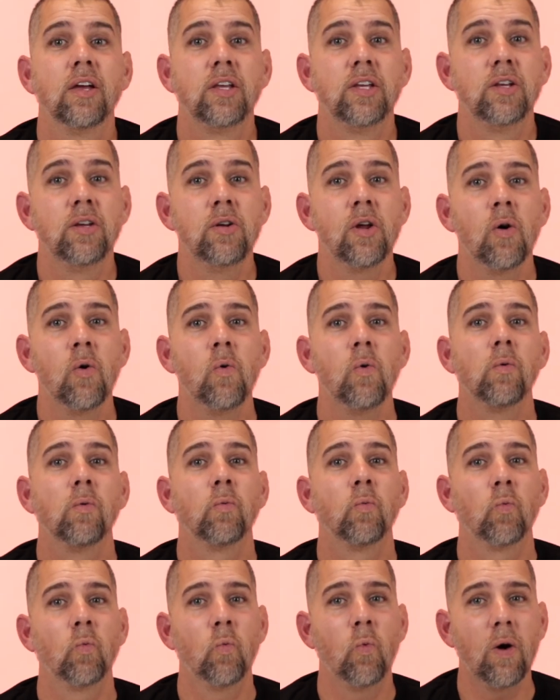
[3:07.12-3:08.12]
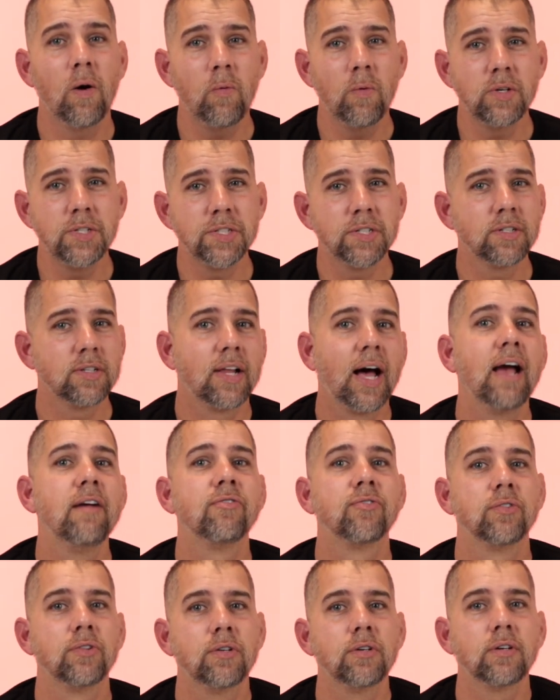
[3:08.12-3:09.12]
you know, what would your
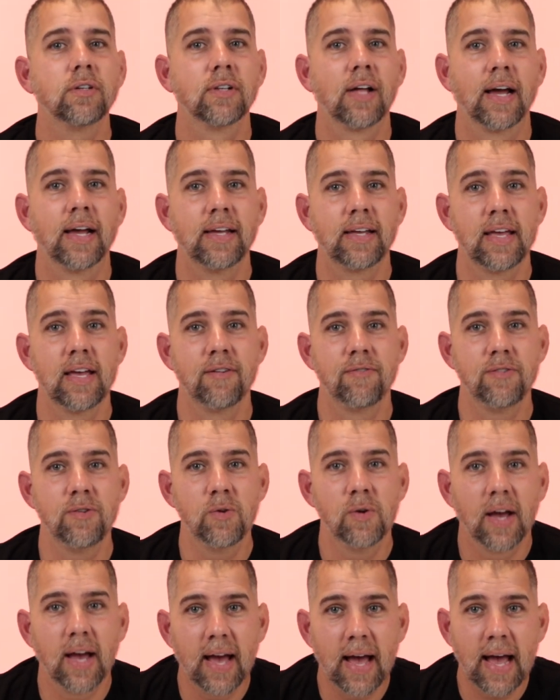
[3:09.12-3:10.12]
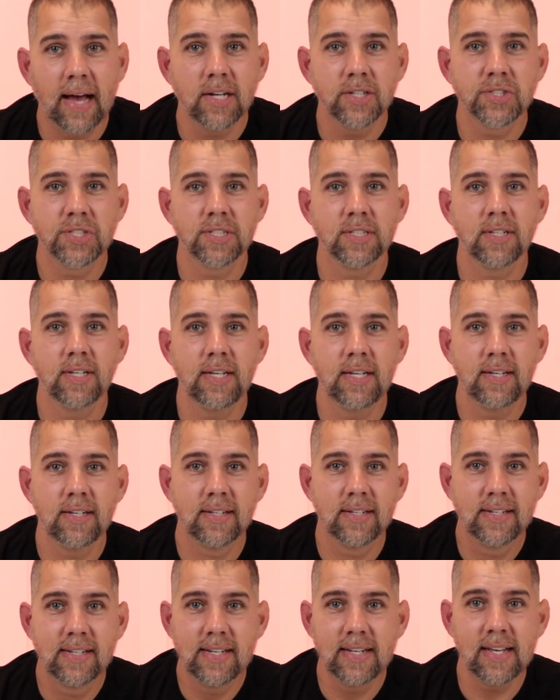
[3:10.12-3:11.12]
life look like if you actually
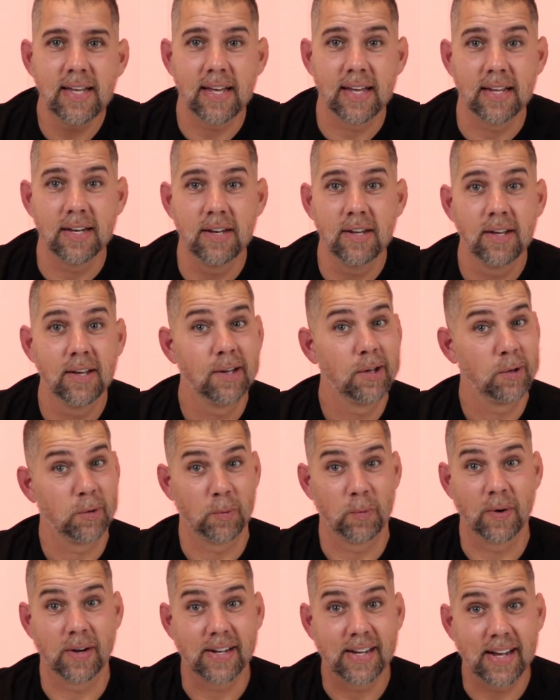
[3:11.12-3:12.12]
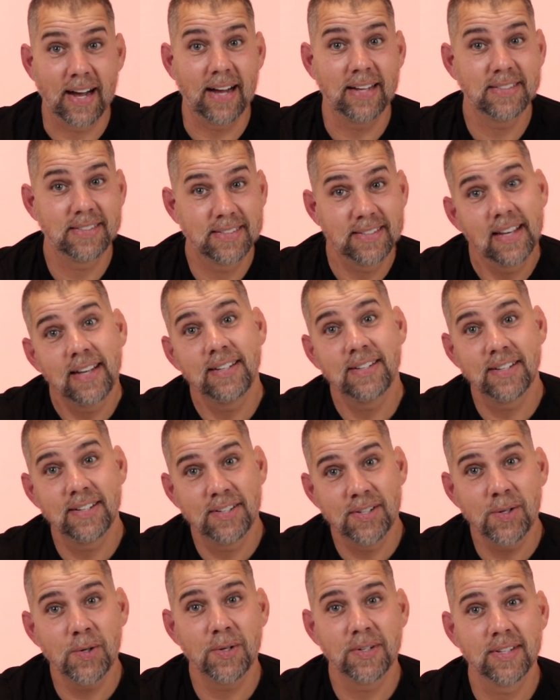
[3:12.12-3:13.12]
did what God said to
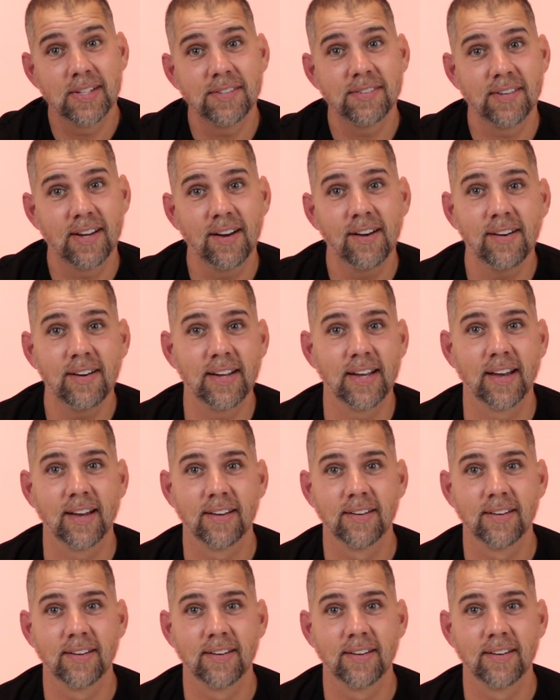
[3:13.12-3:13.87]
do in this area?